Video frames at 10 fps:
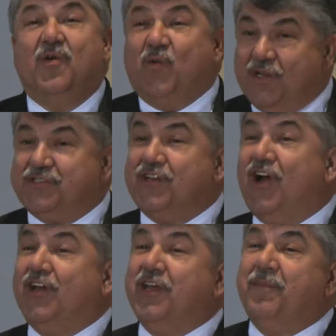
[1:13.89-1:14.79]
once
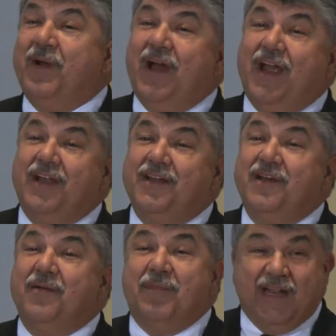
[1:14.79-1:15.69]
occupied
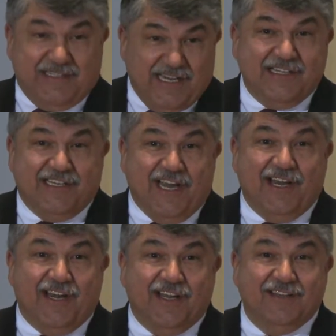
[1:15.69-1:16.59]
by Ted
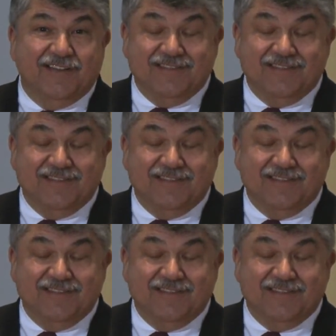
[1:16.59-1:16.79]
Kennedy.